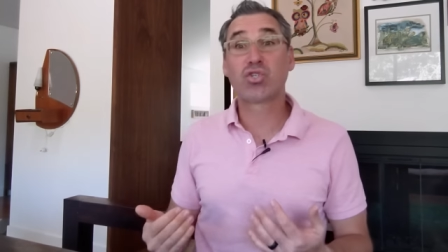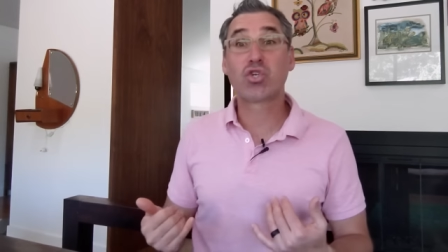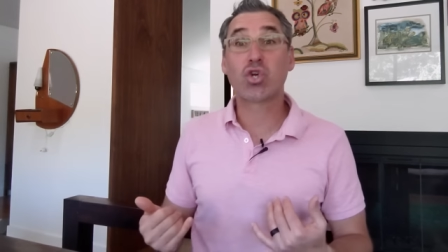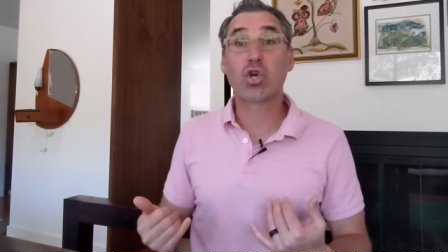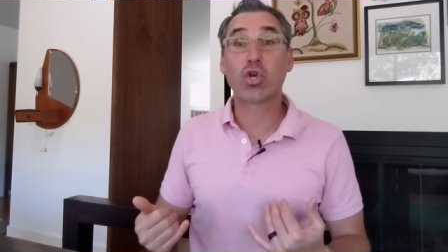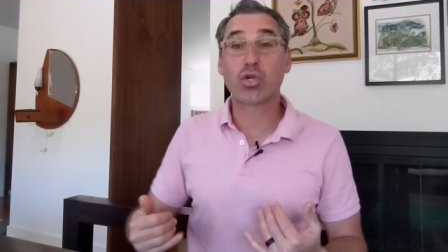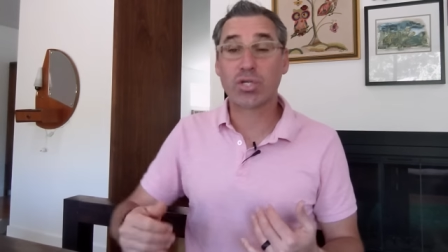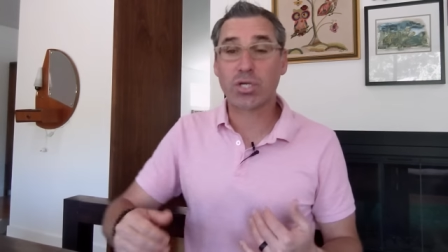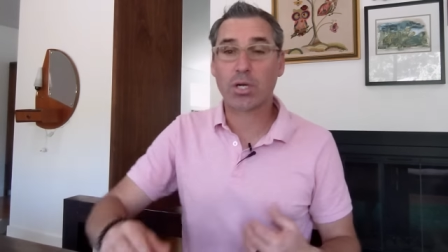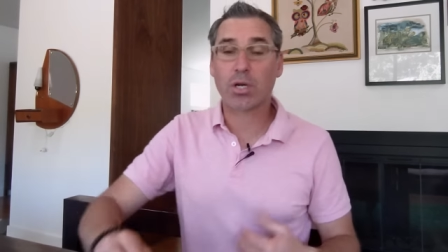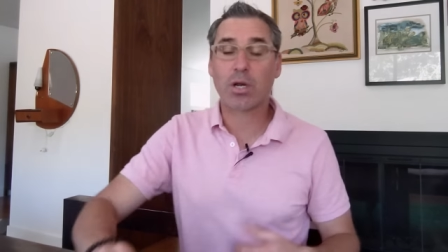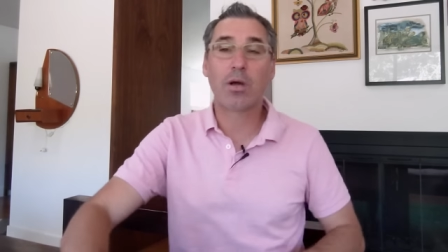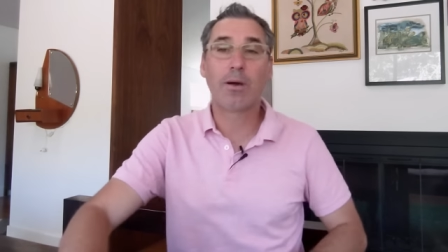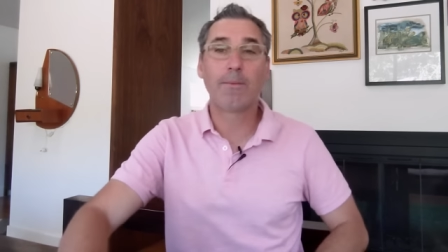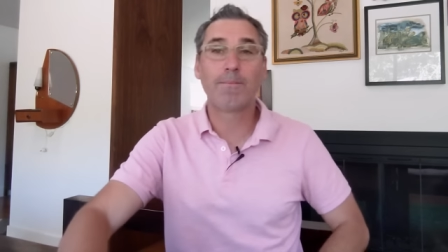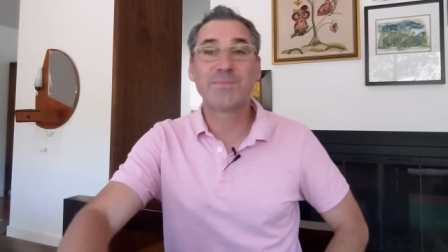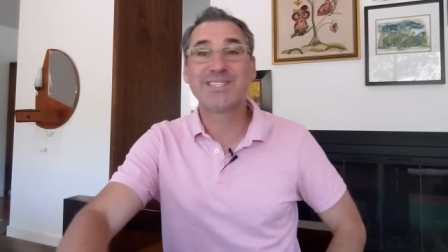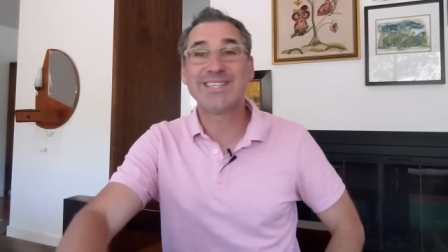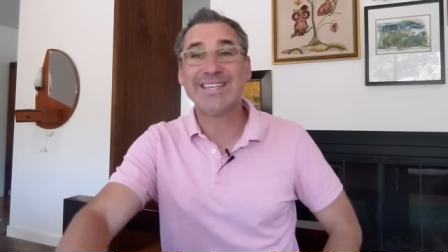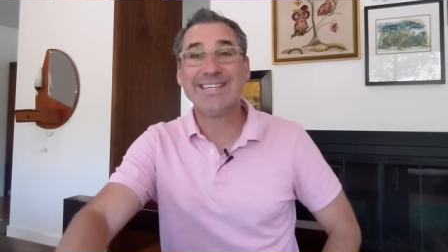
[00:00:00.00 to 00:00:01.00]
dirt
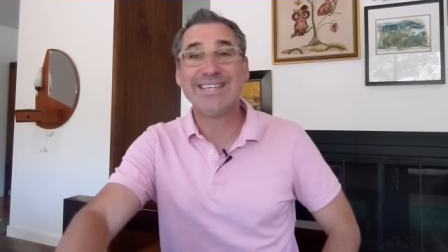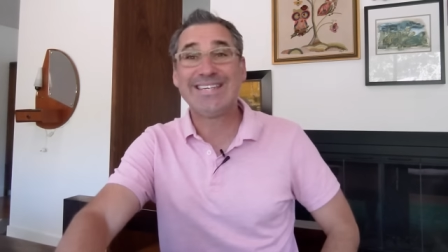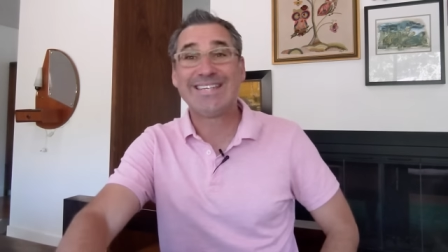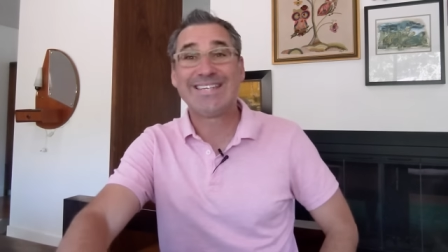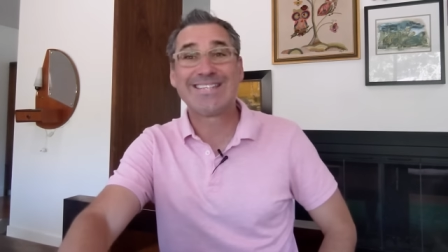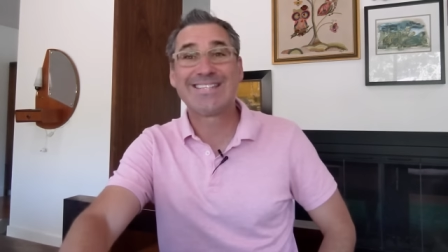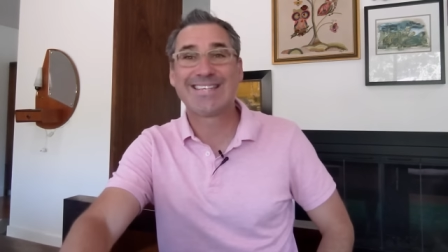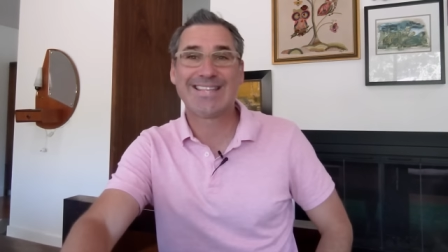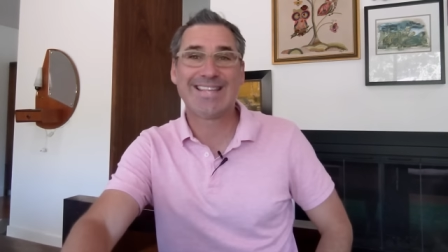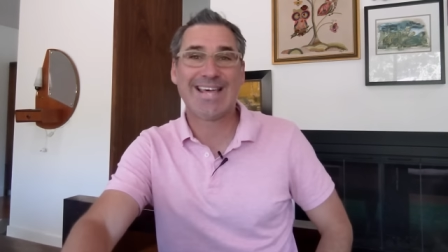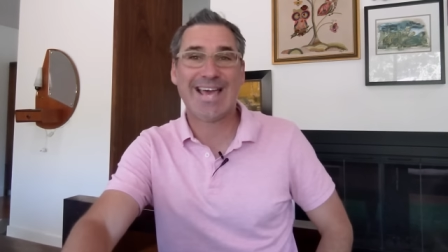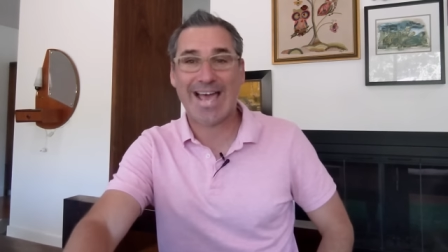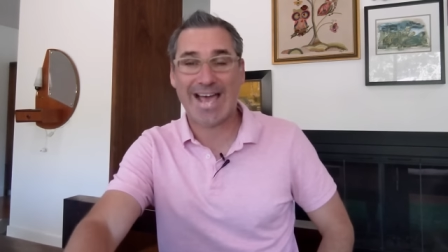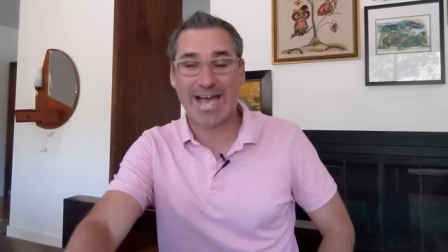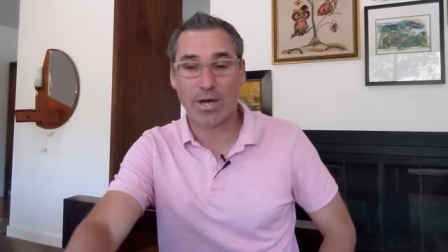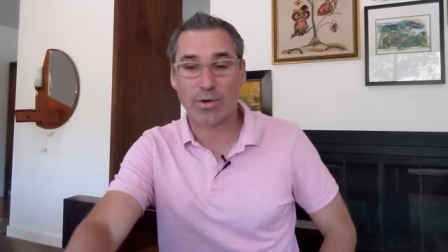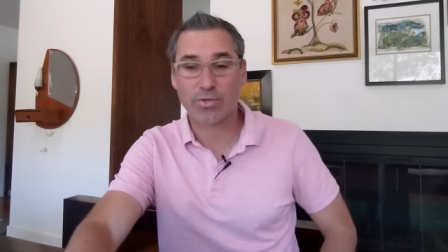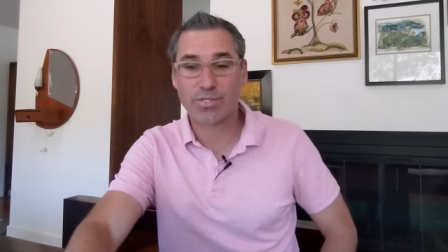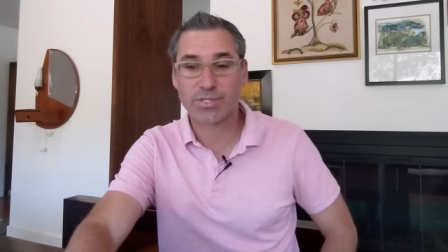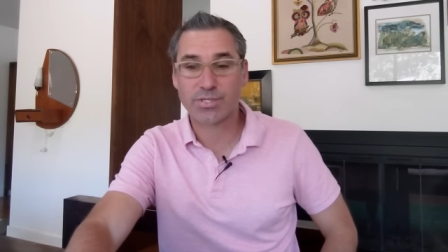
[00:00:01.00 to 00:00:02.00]
comes into the
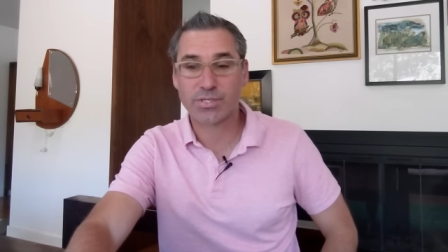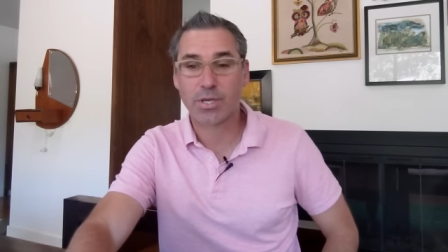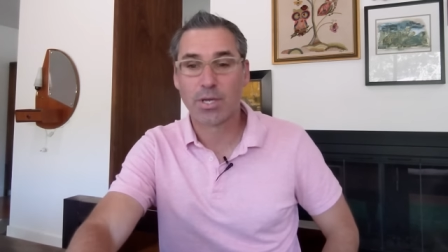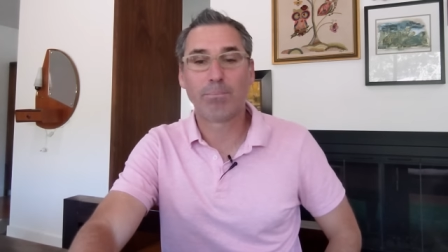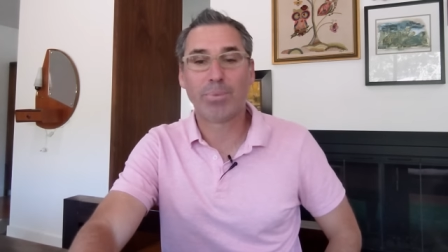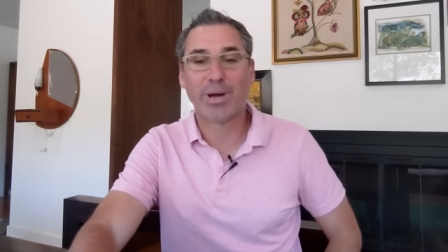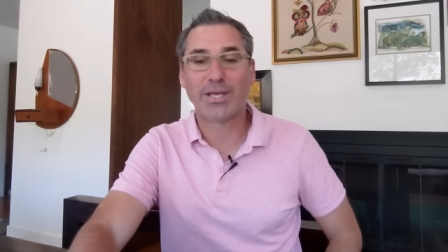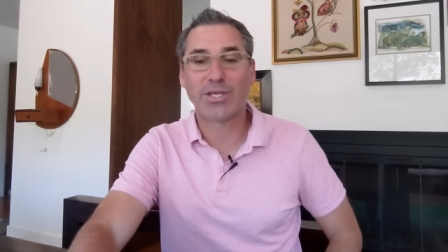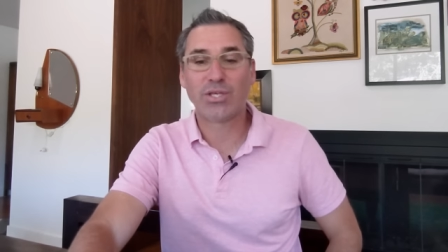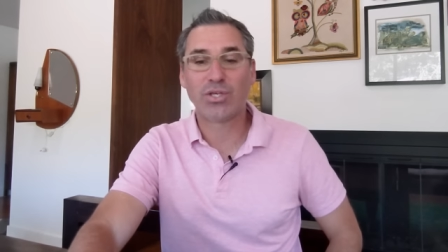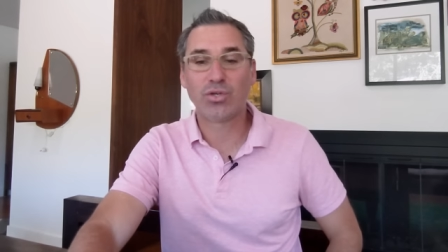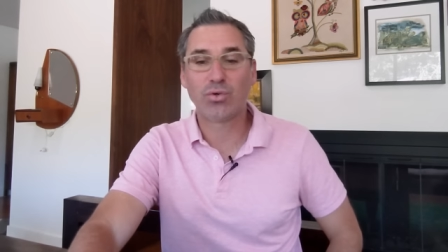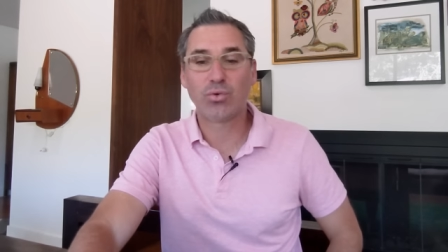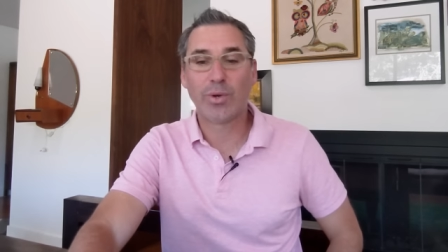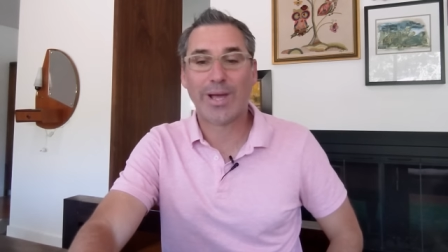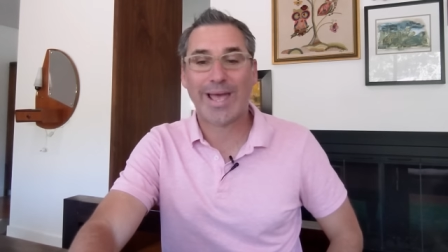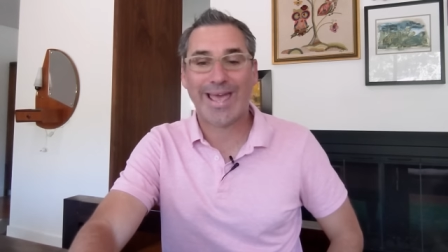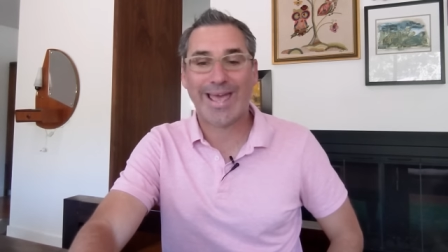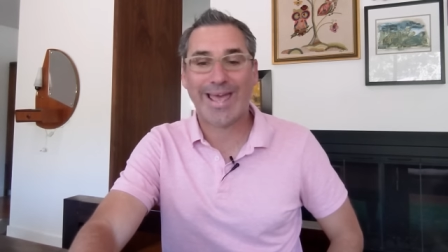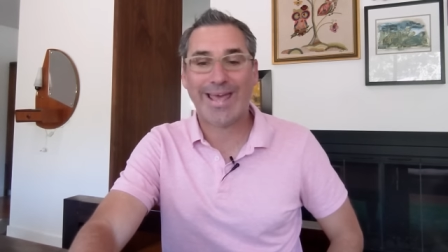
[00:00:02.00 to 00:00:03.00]
house by
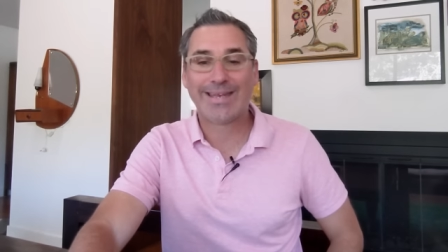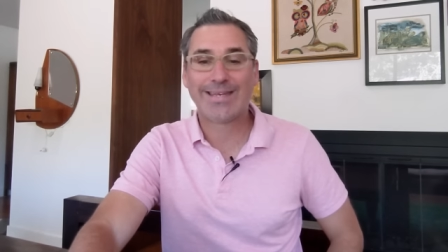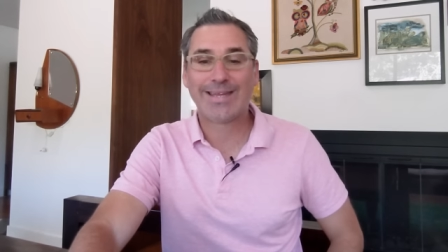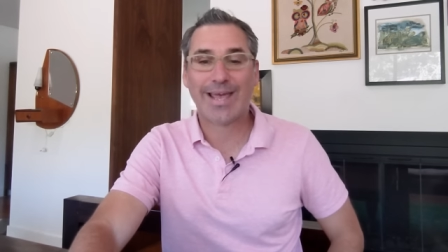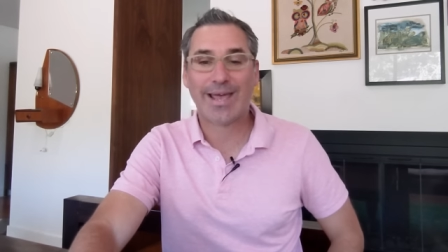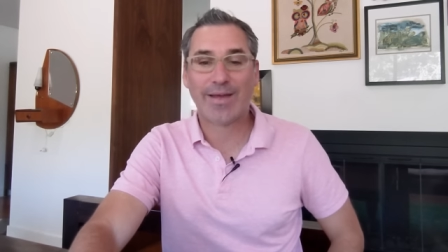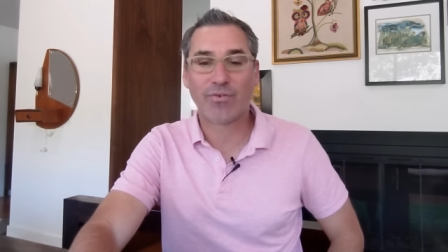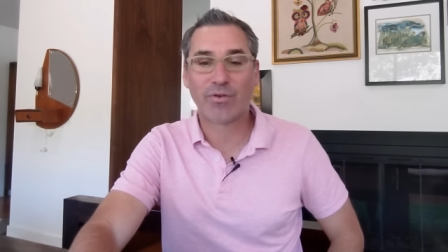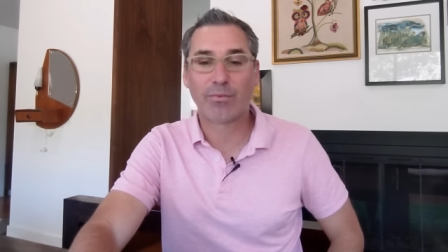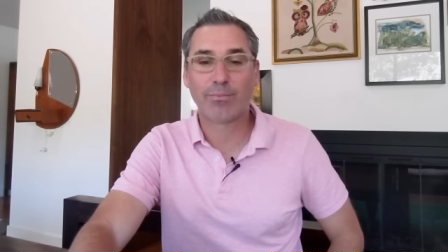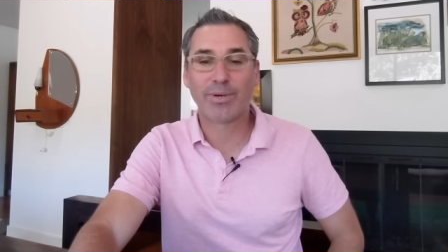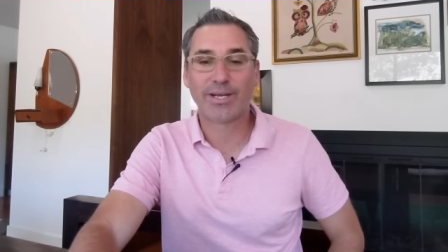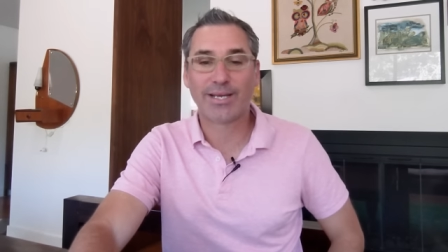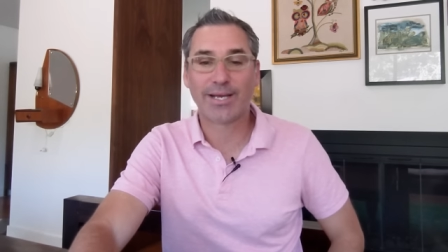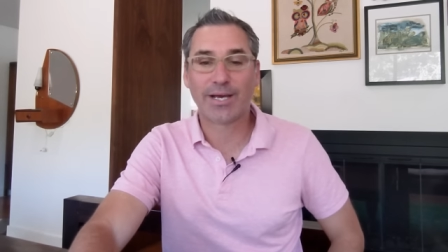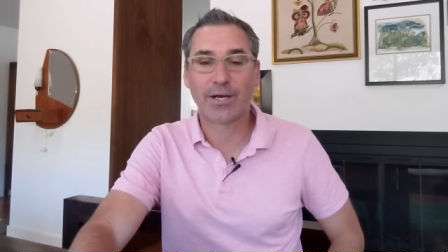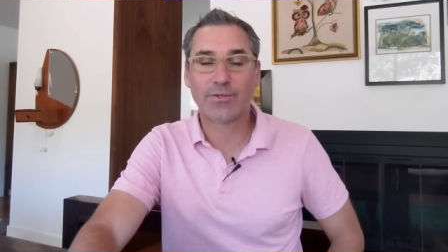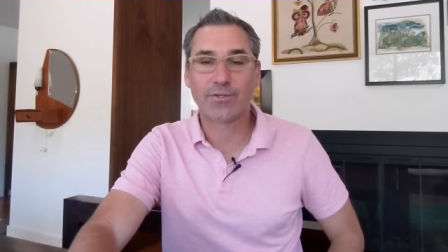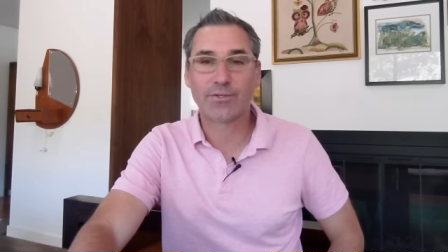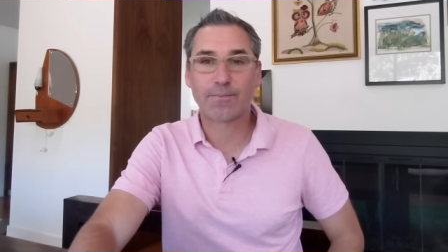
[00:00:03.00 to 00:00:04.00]
you and
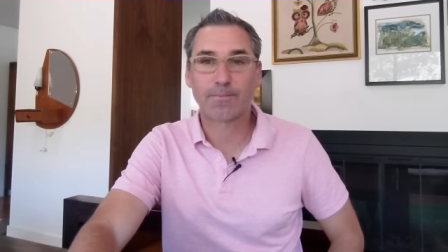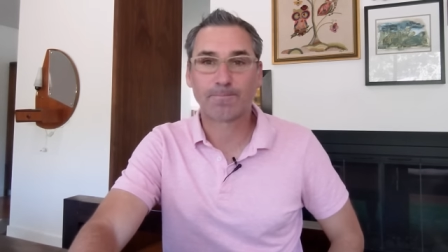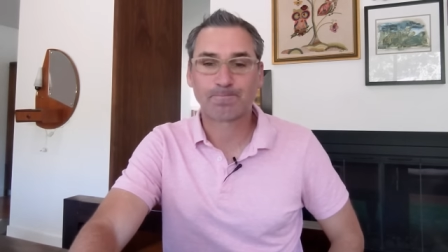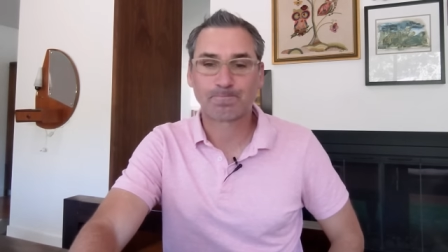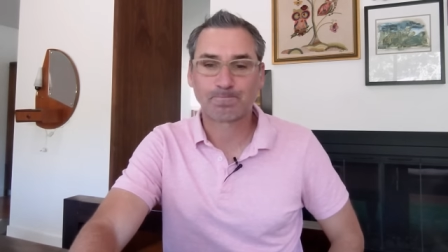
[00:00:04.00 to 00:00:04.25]
everybody else.